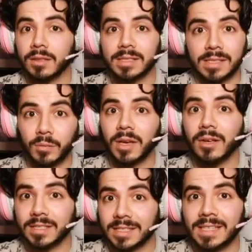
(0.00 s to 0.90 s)
we all
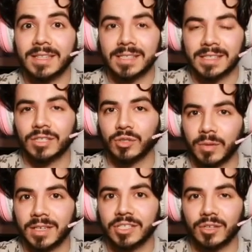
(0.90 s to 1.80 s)
see the
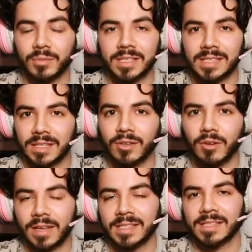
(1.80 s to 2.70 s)
situation, we see the
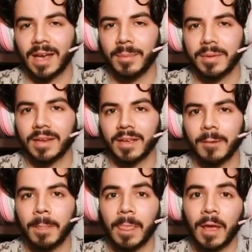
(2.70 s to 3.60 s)
crisis happening,
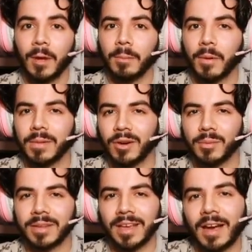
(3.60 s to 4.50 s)
but we don't
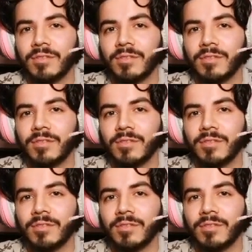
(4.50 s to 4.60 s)
really have the